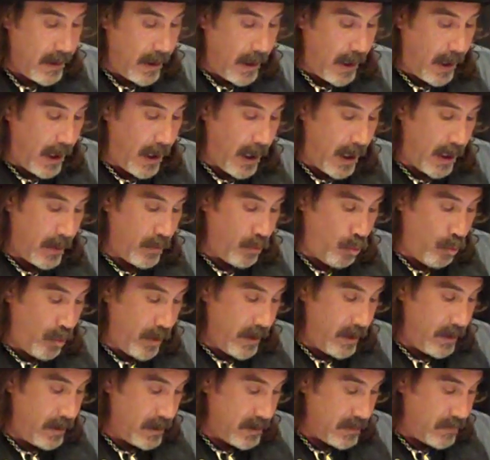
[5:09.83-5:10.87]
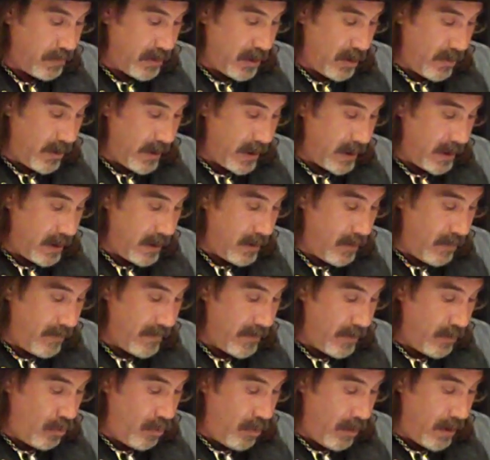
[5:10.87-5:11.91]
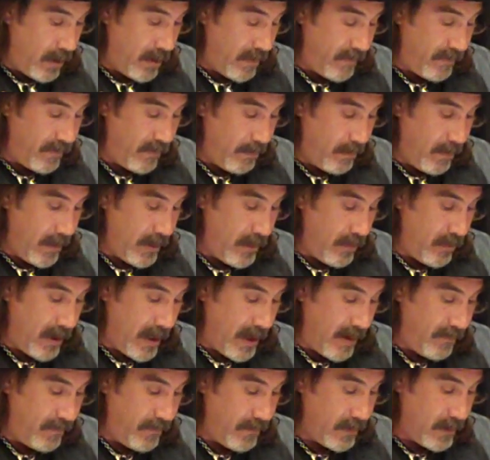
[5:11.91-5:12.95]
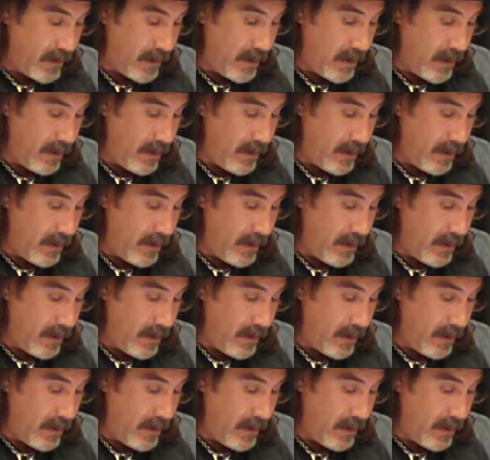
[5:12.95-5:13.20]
A hot wind is blowing in over the water from Mother Africa,